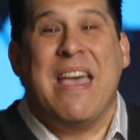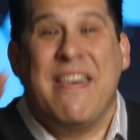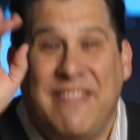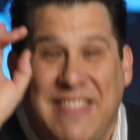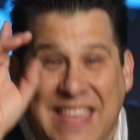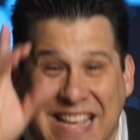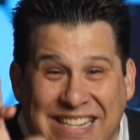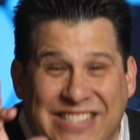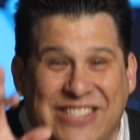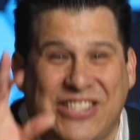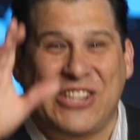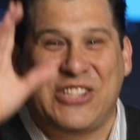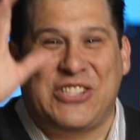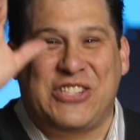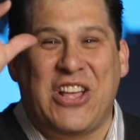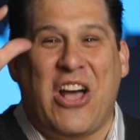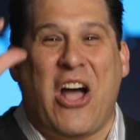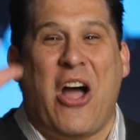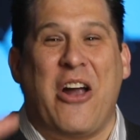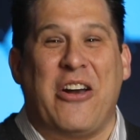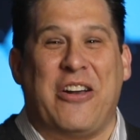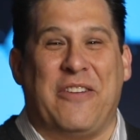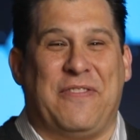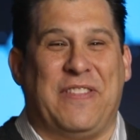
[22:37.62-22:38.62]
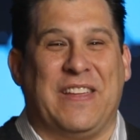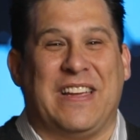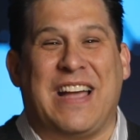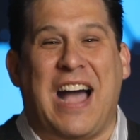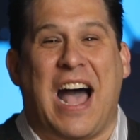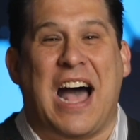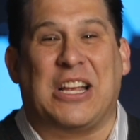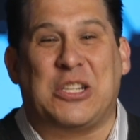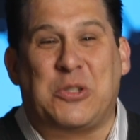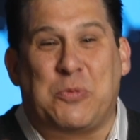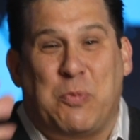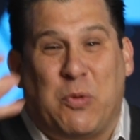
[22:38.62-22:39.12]
This is the heart of the
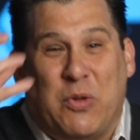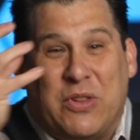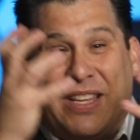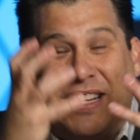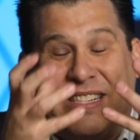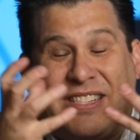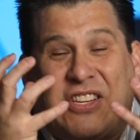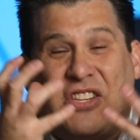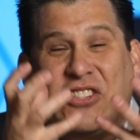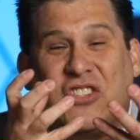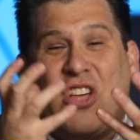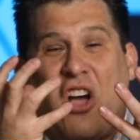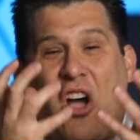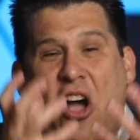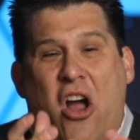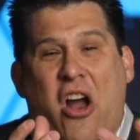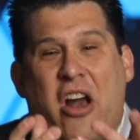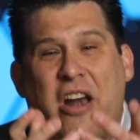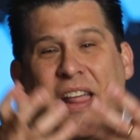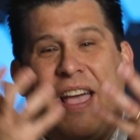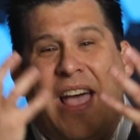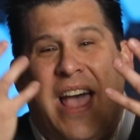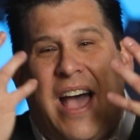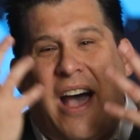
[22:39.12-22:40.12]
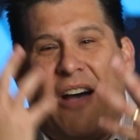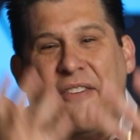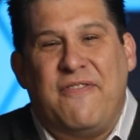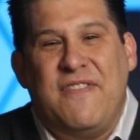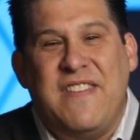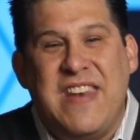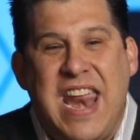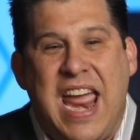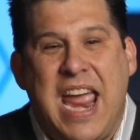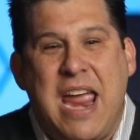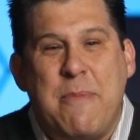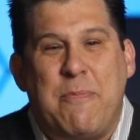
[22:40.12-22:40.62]
gospel. This is the heart
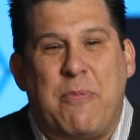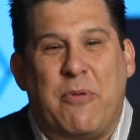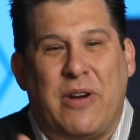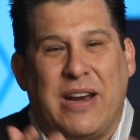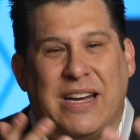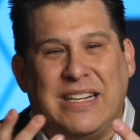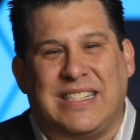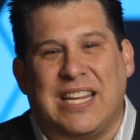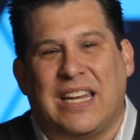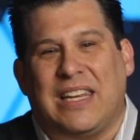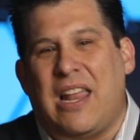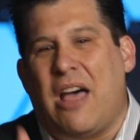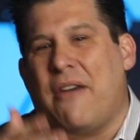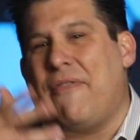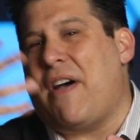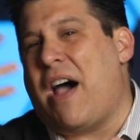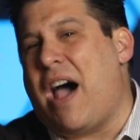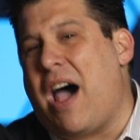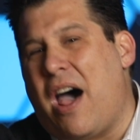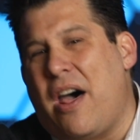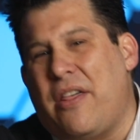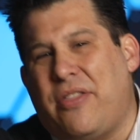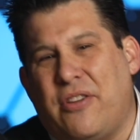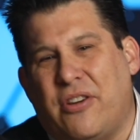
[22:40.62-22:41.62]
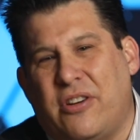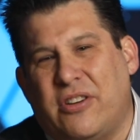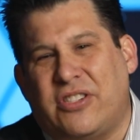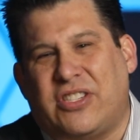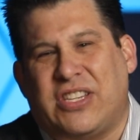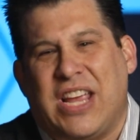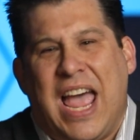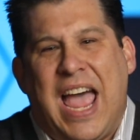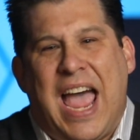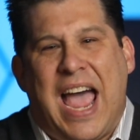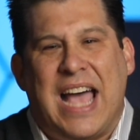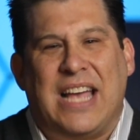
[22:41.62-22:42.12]
of neighboring to love
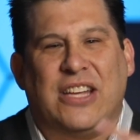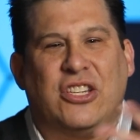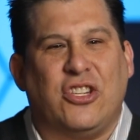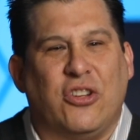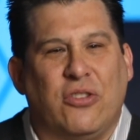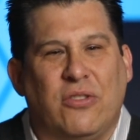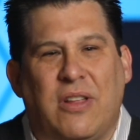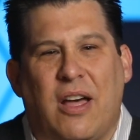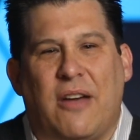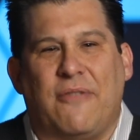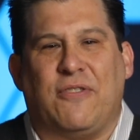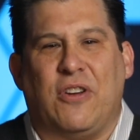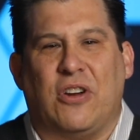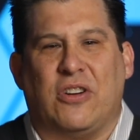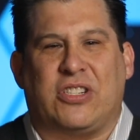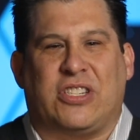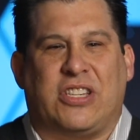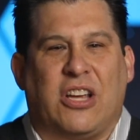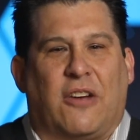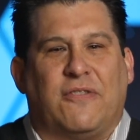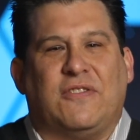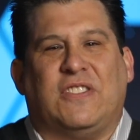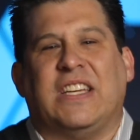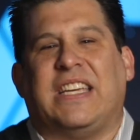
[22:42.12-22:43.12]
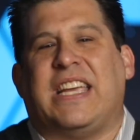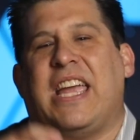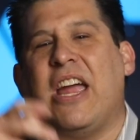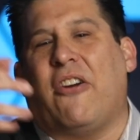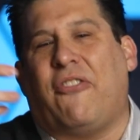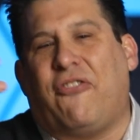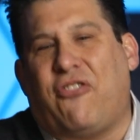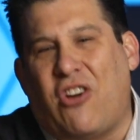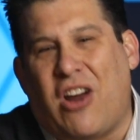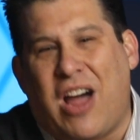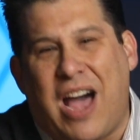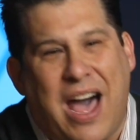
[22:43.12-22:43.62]
others as you love yourself, to care
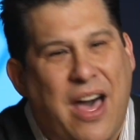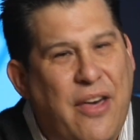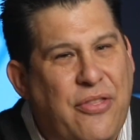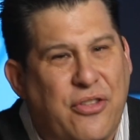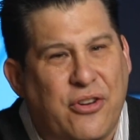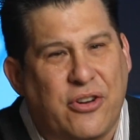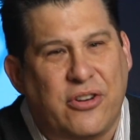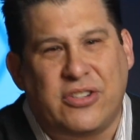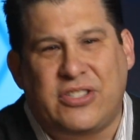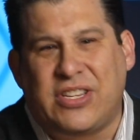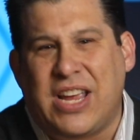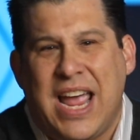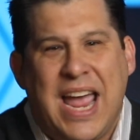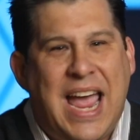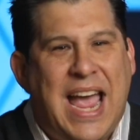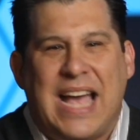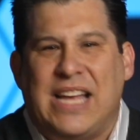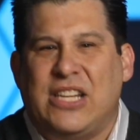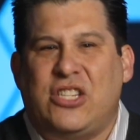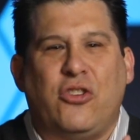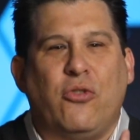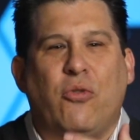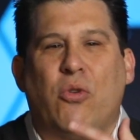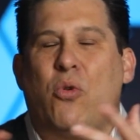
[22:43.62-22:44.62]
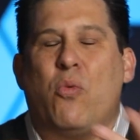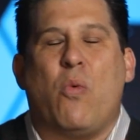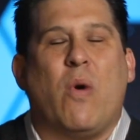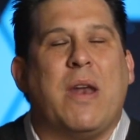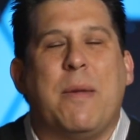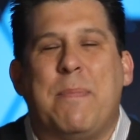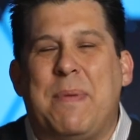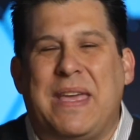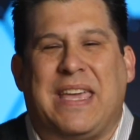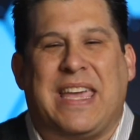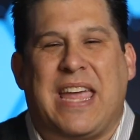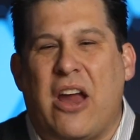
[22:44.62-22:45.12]
for others as you would want
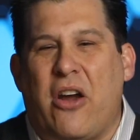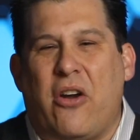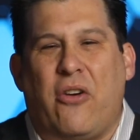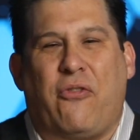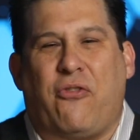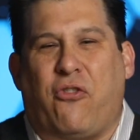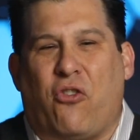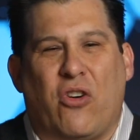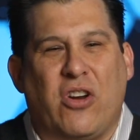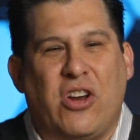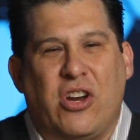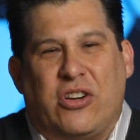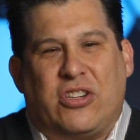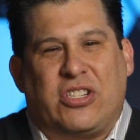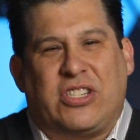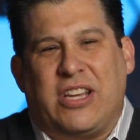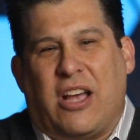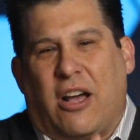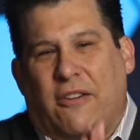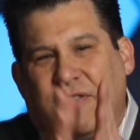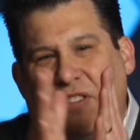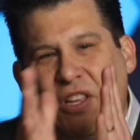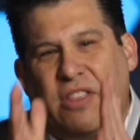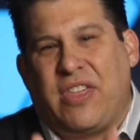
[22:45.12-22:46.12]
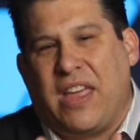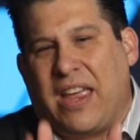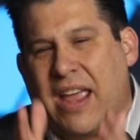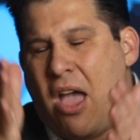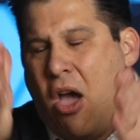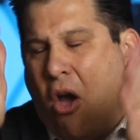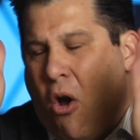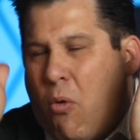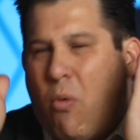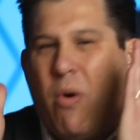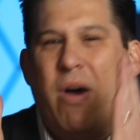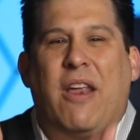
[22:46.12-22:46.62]
to be cared for yourself, to think,
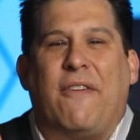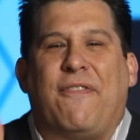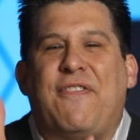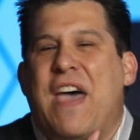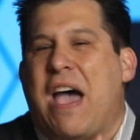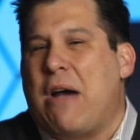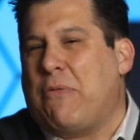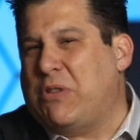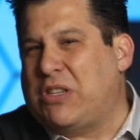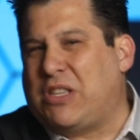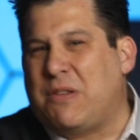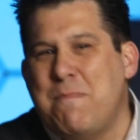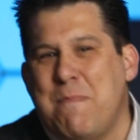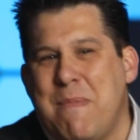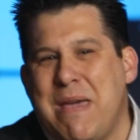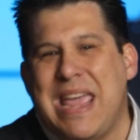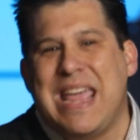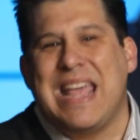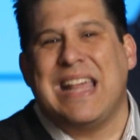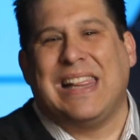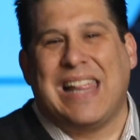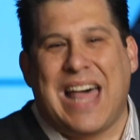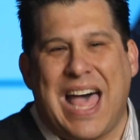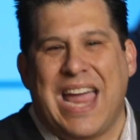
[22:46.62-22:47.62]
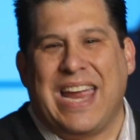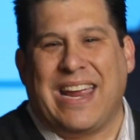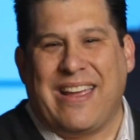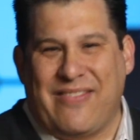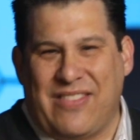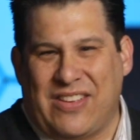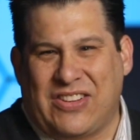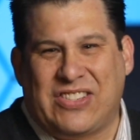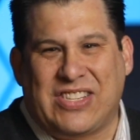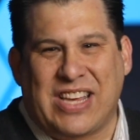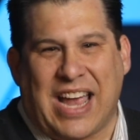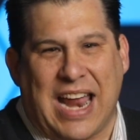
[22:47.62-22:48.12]
what if that was me lying on
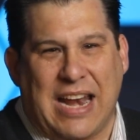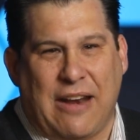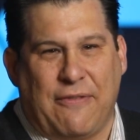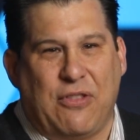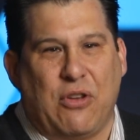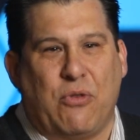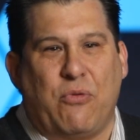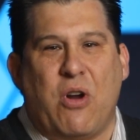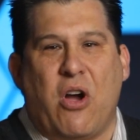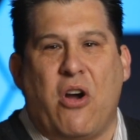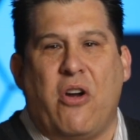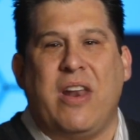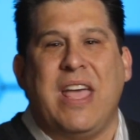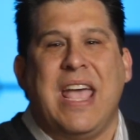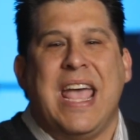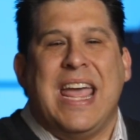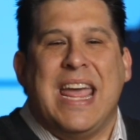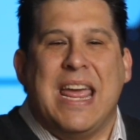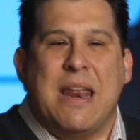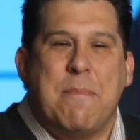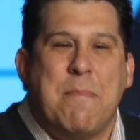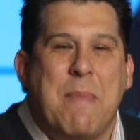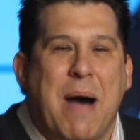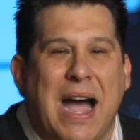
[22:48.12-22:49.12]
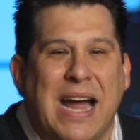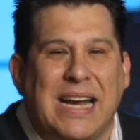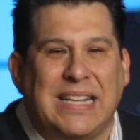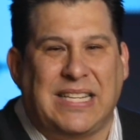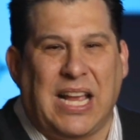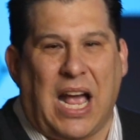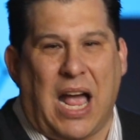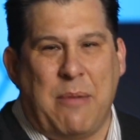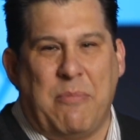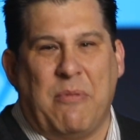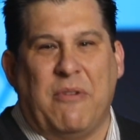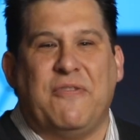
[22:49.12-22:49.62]
the side of the road in my
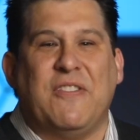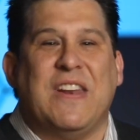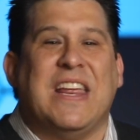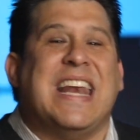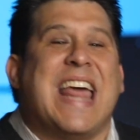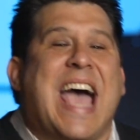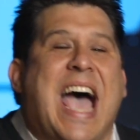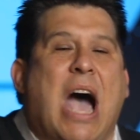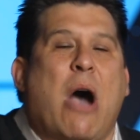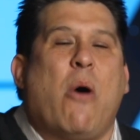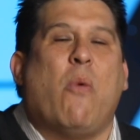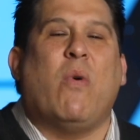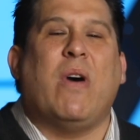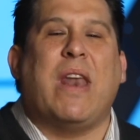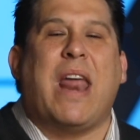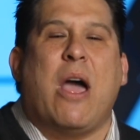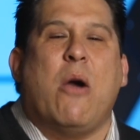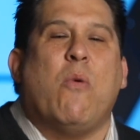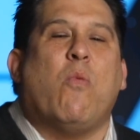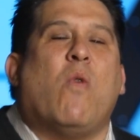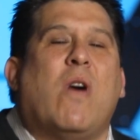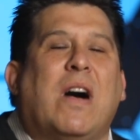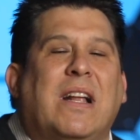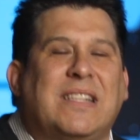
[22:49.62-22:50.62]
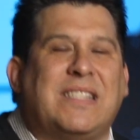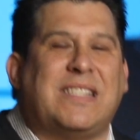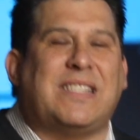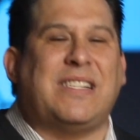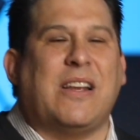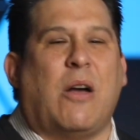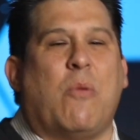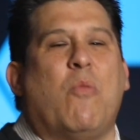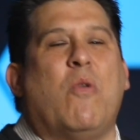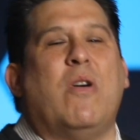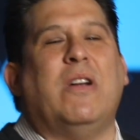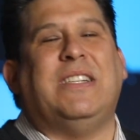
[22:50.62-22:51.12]
time of need? How would I want
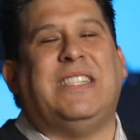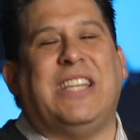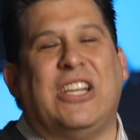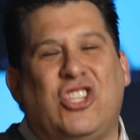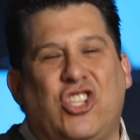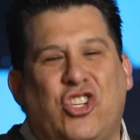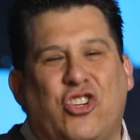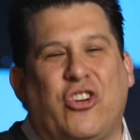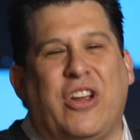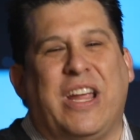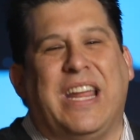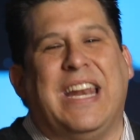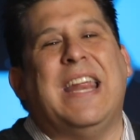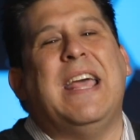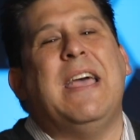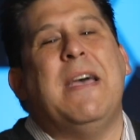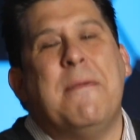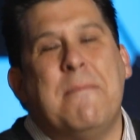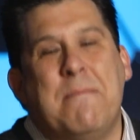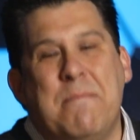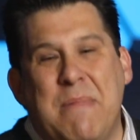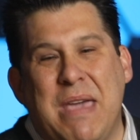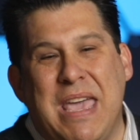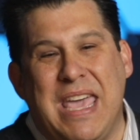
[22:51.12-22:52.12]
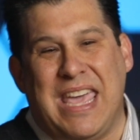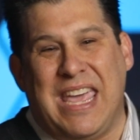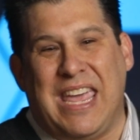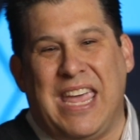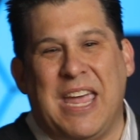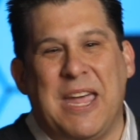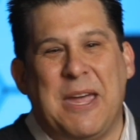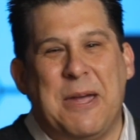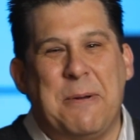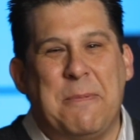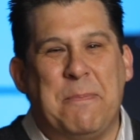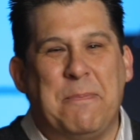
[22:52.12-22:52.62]
someone to treat me?